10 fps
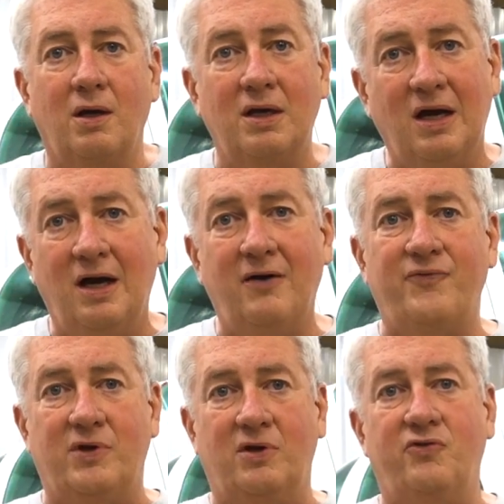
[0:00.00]

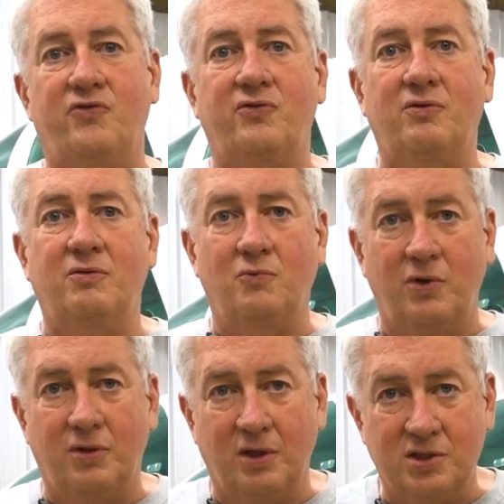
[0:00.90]
confidence
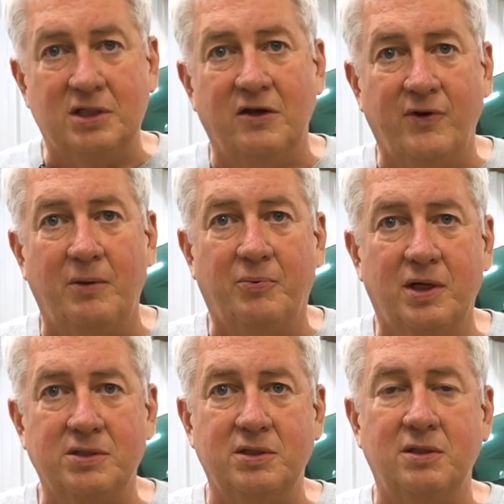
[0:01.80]
with a CFI
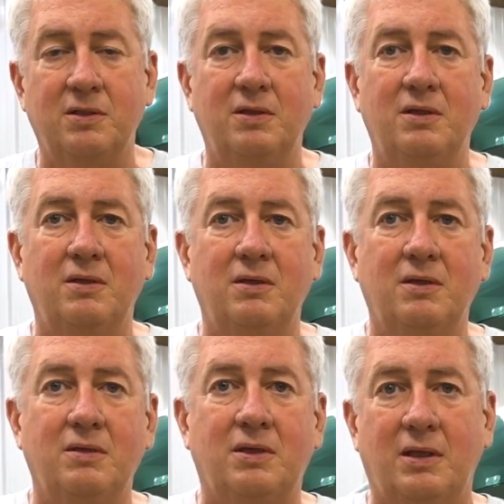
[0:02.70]
present
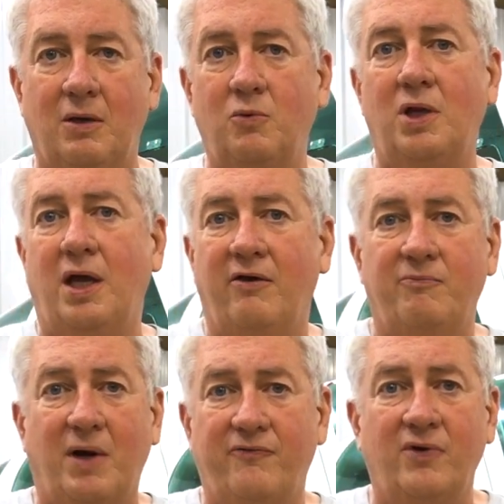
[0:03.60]
than they would
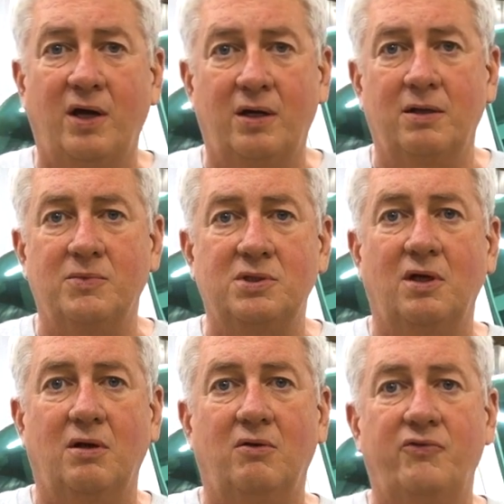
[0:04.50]
have by flying
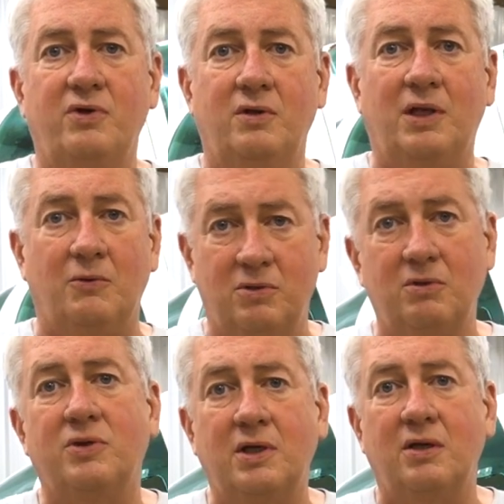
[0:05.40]
themselves. They would
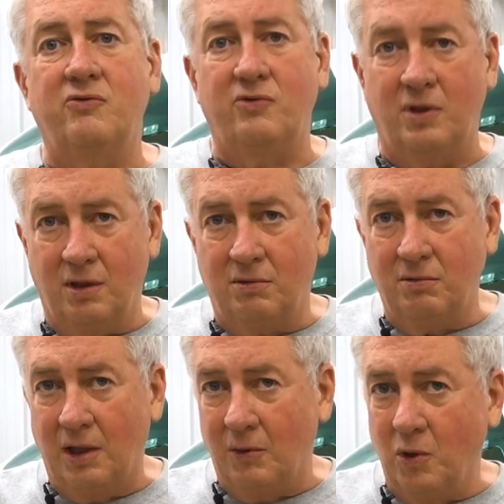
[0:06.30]
do things
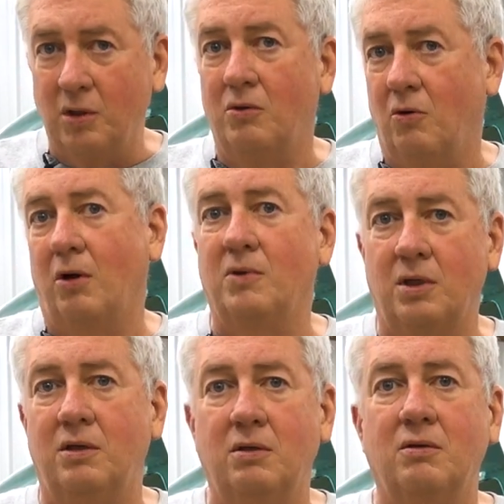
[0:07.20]
that they wouldn't
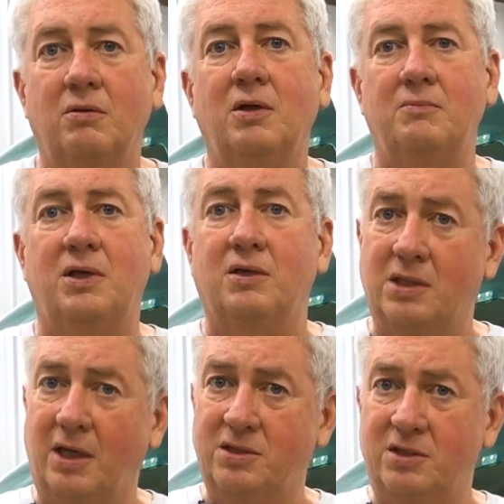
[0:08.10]
normally do because
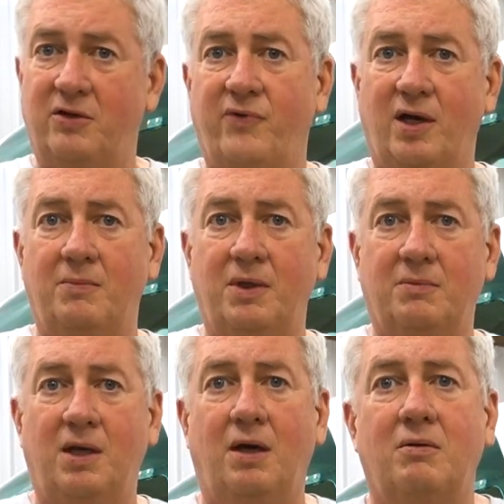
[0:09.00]
I got a CFI to bail
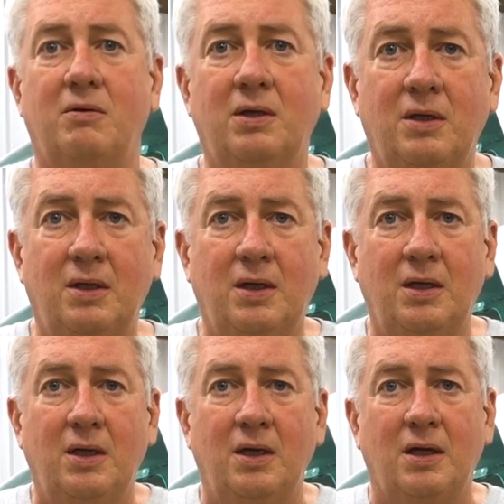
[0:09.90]
me
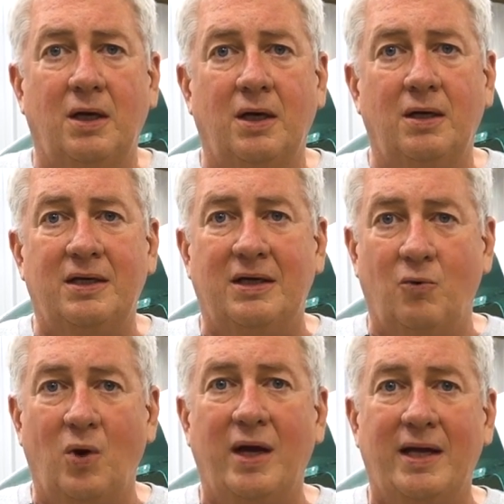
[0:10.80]
out. In a
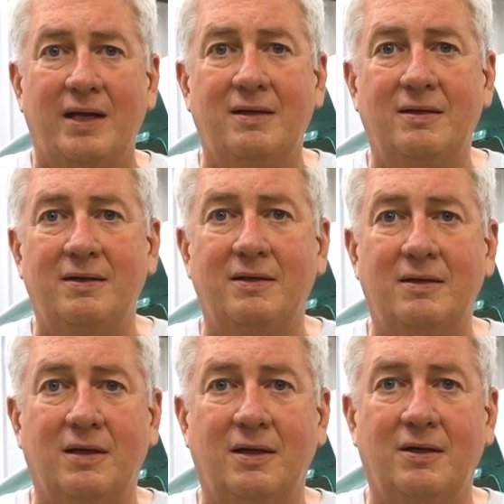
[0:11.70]
way,
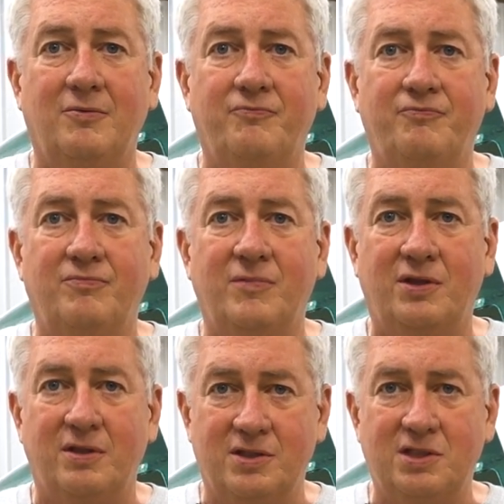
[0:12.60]

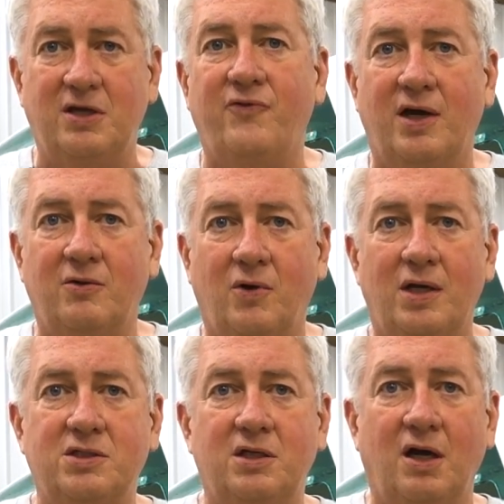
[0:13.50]
the CFI in the
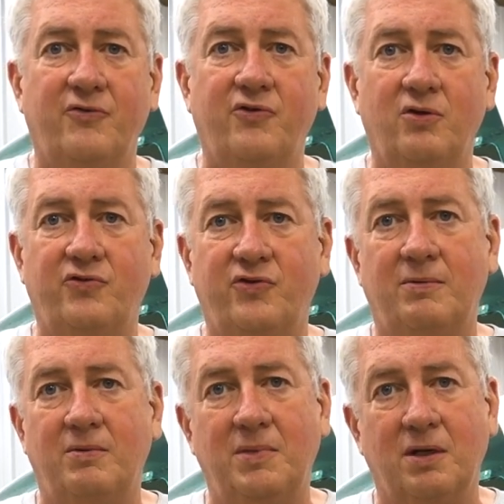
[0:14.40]
right seat offloads some
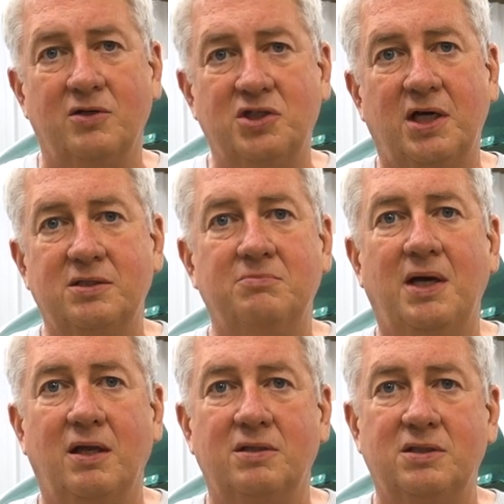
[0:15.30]
of the mental checks and
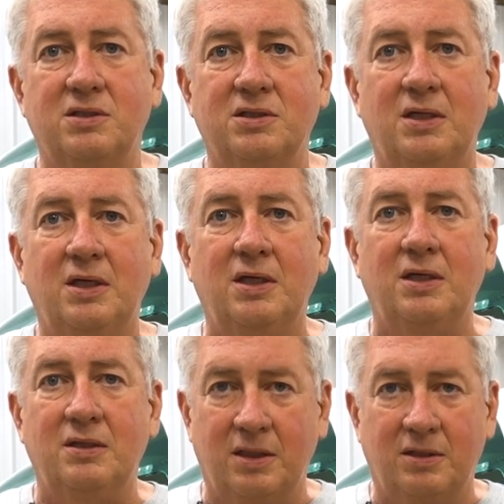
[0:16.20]
balances
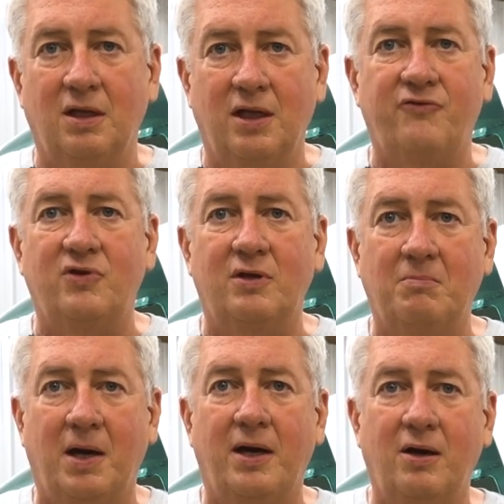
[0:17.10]
that the left seat
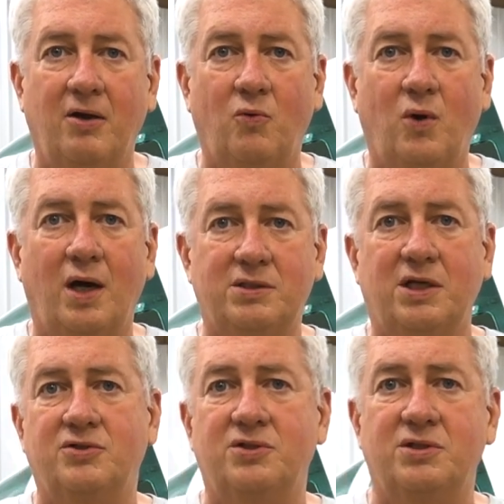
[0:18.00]
might otherwise
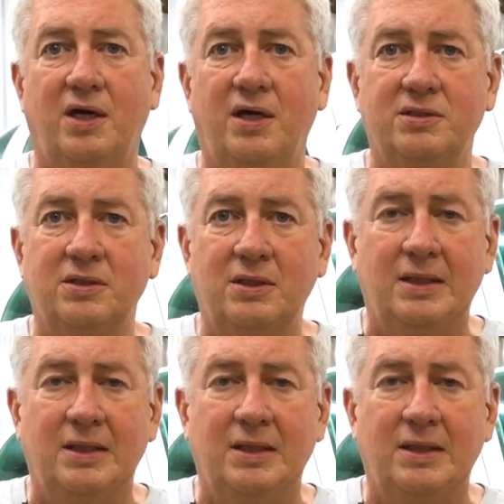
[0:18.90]
exercise.